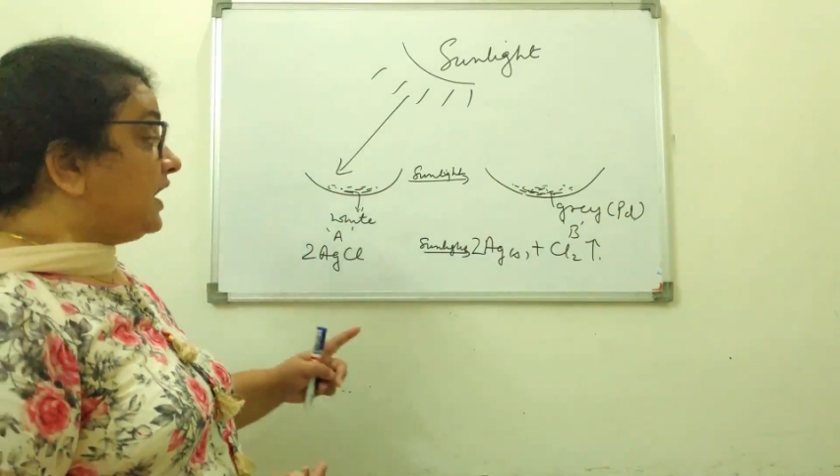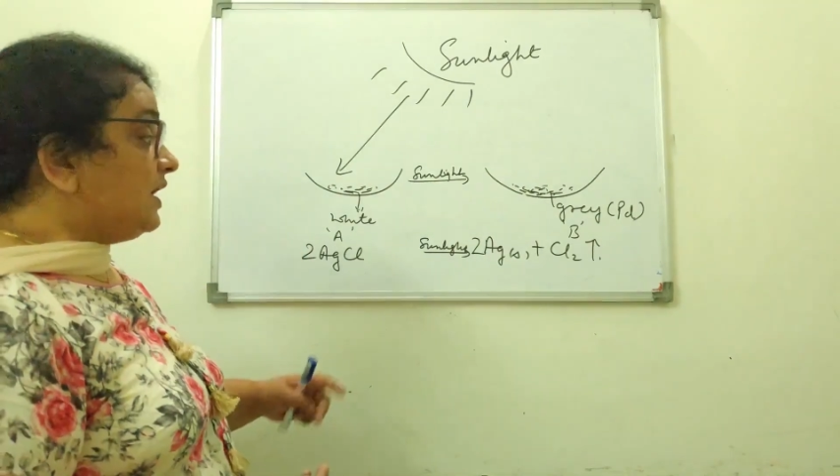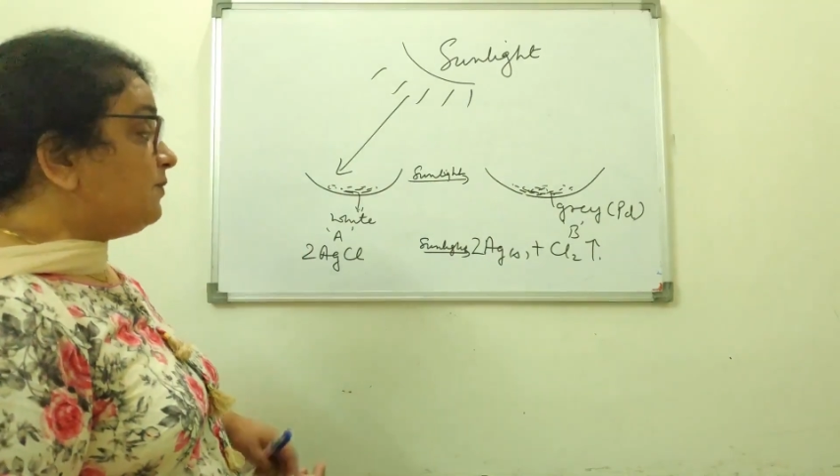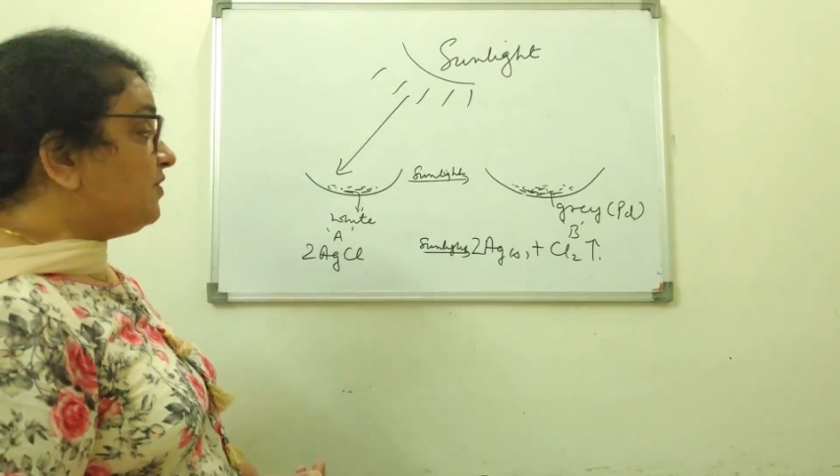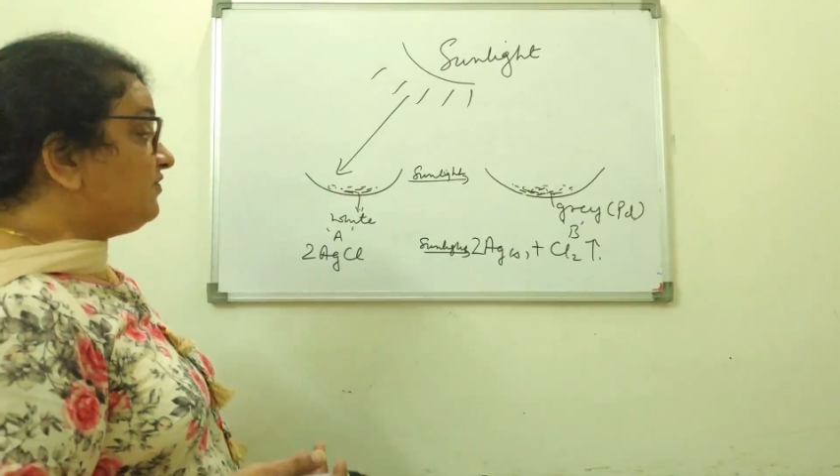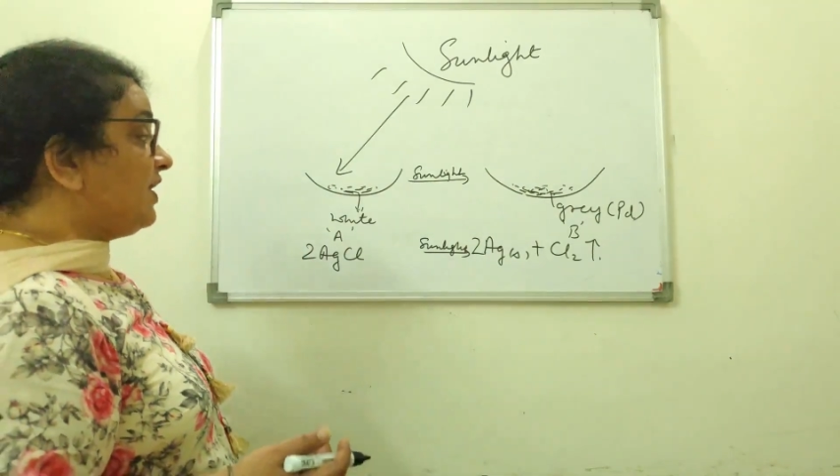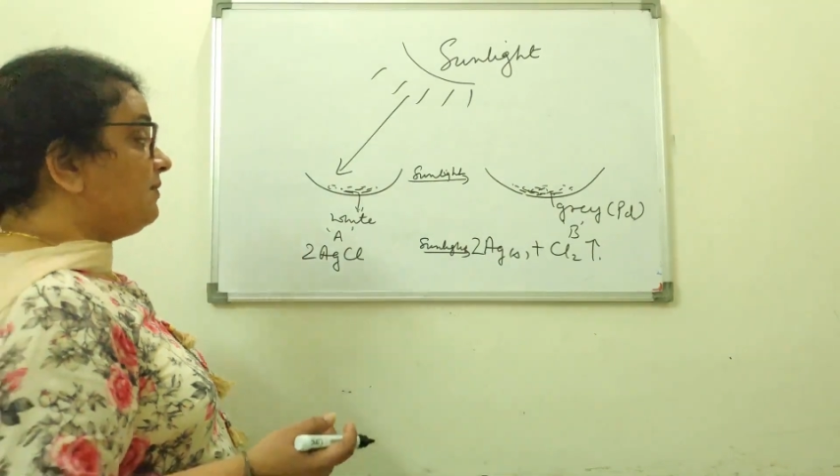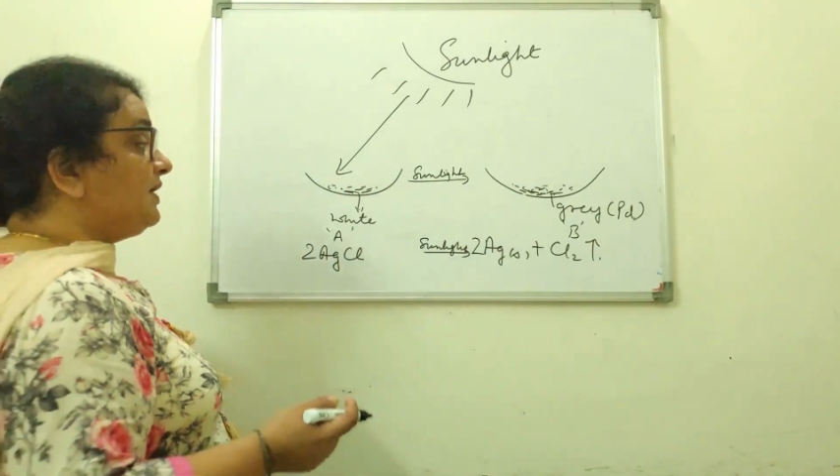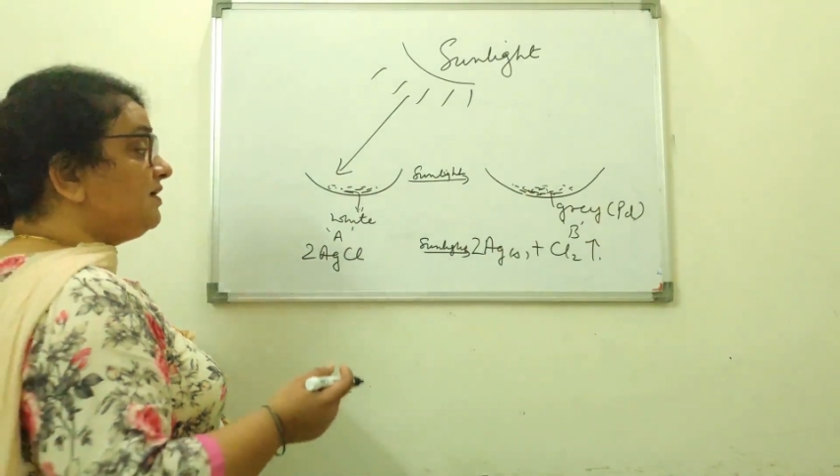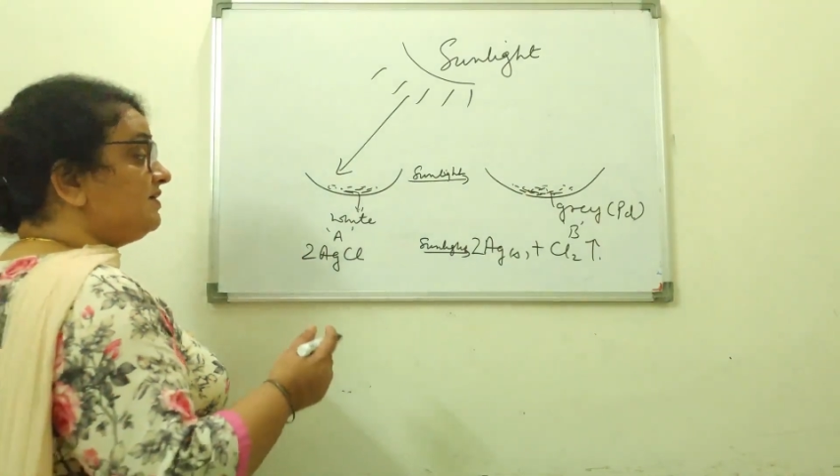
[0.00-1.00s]
Type of
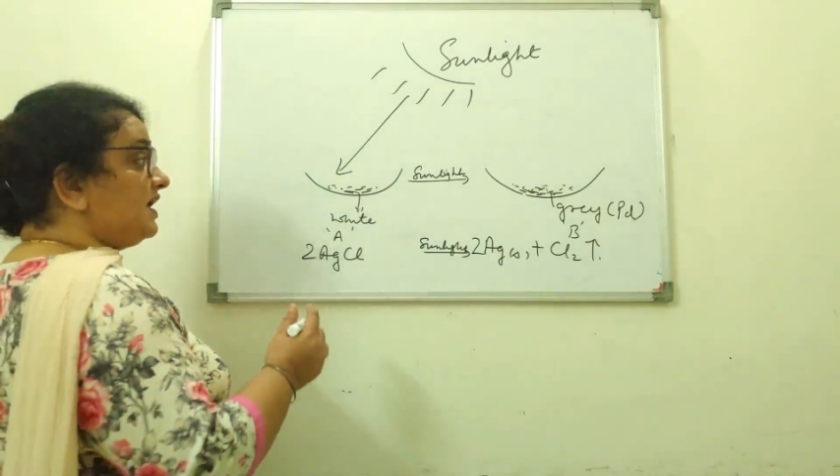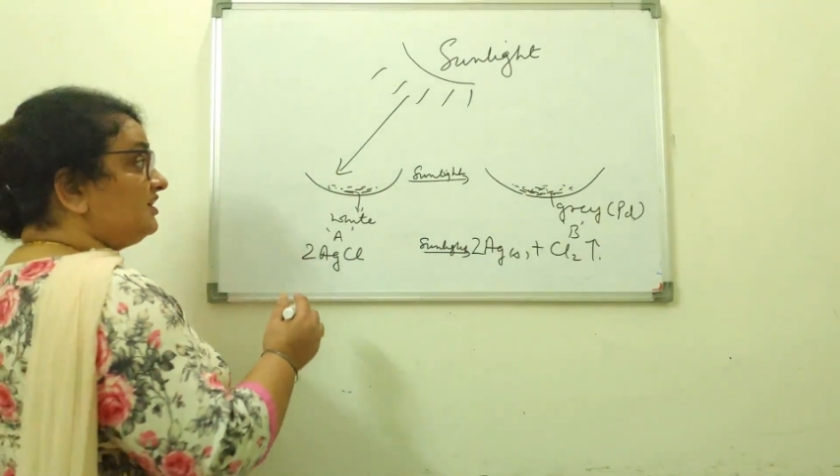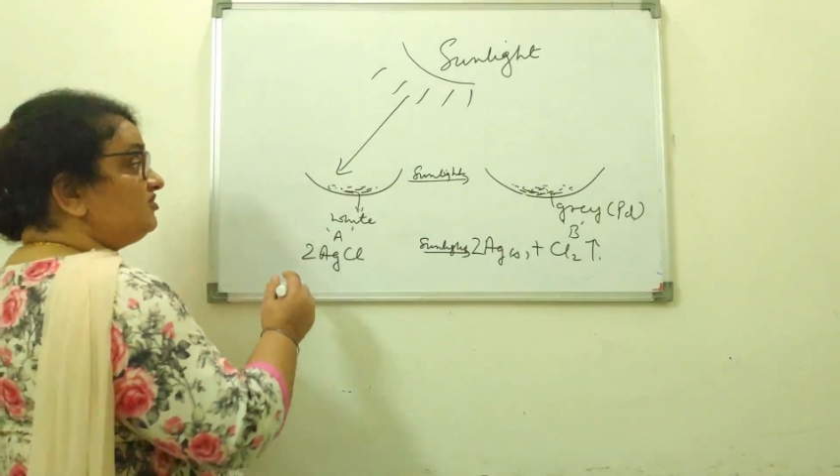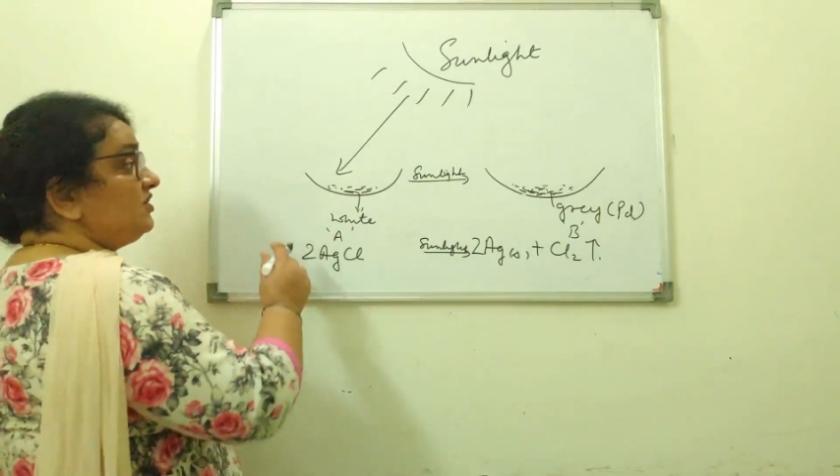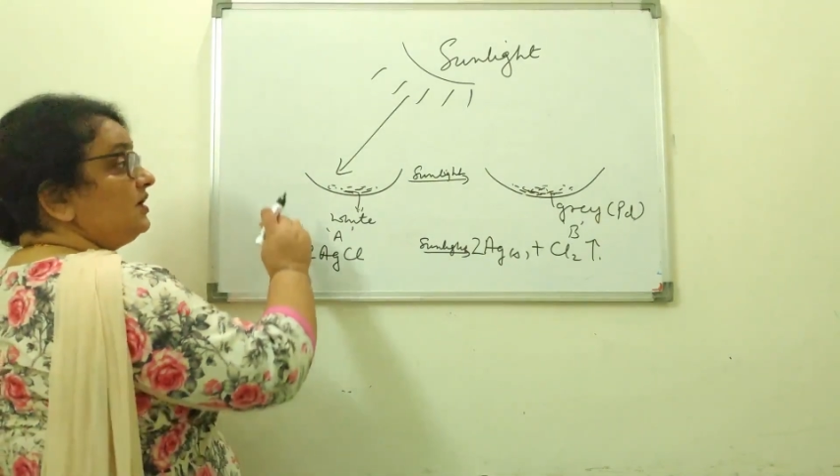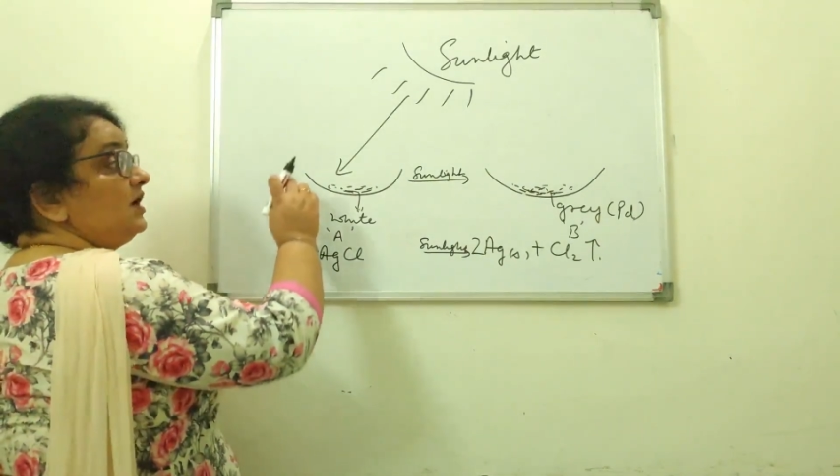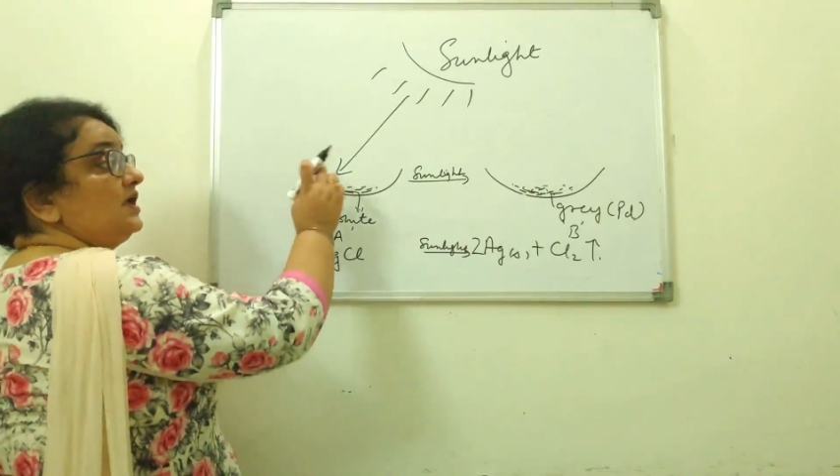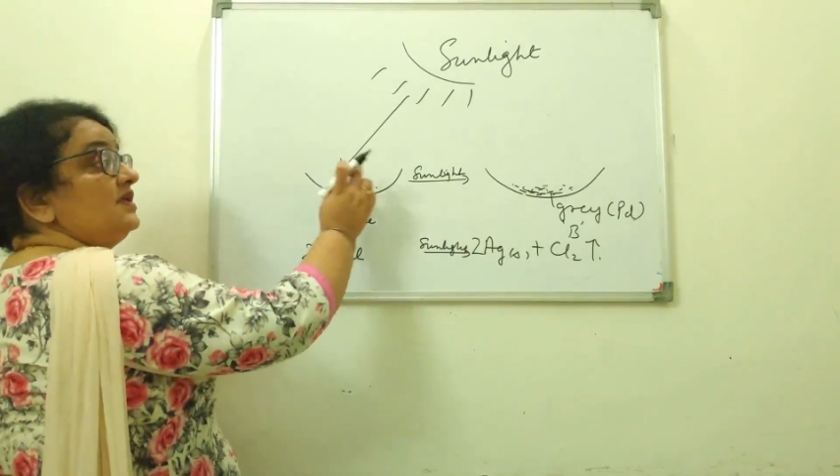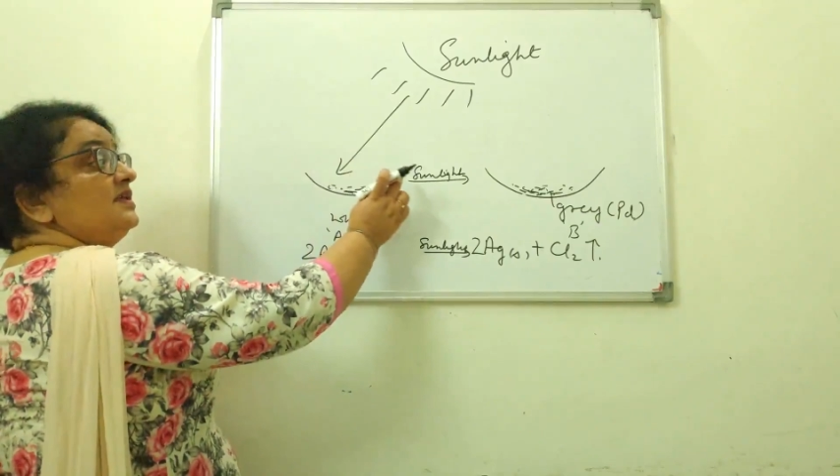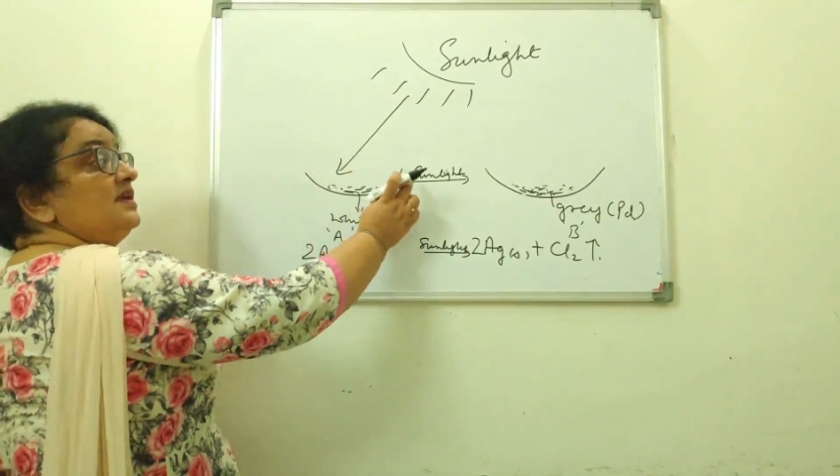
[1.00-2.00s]
chemical
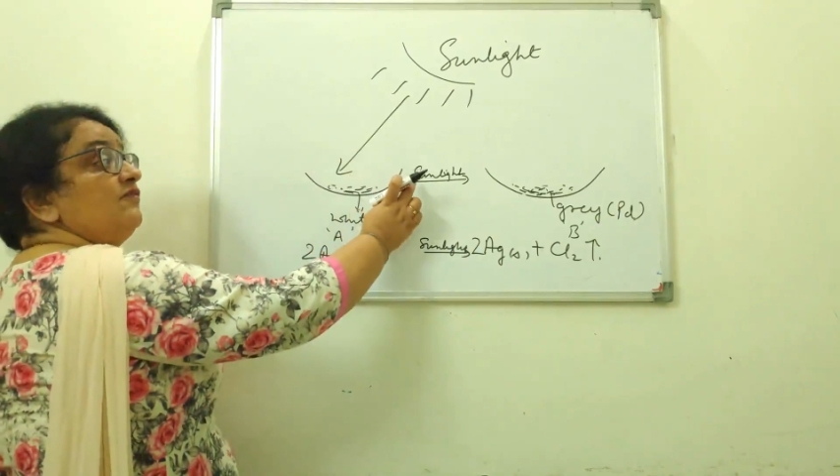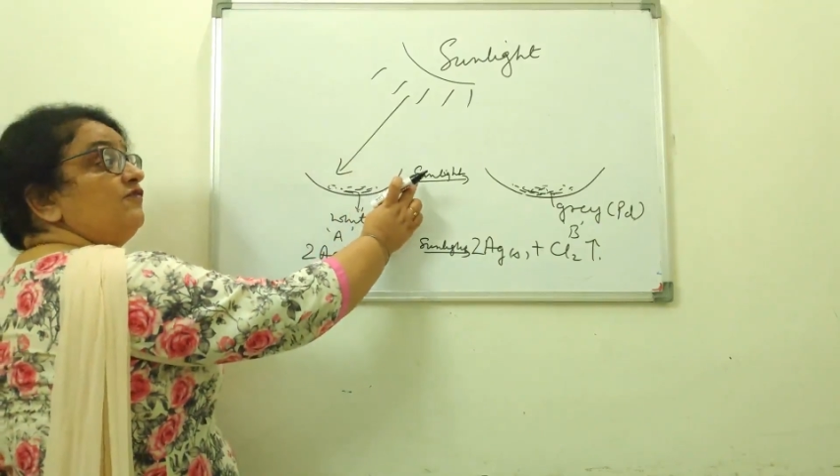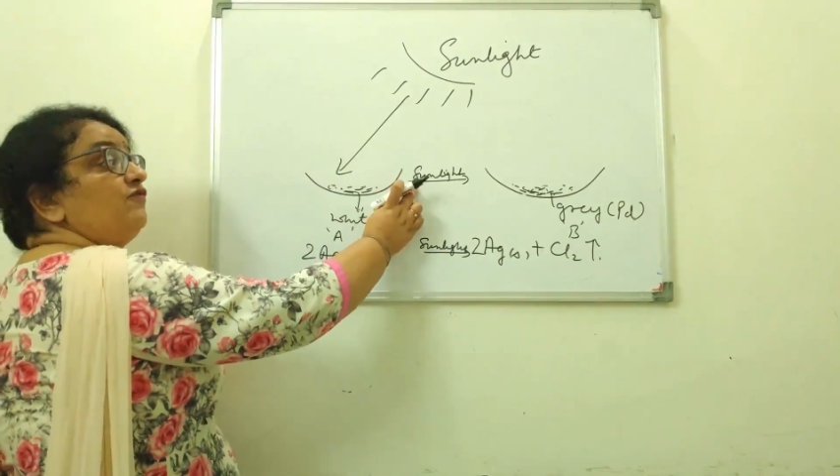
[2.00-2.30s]
reaction,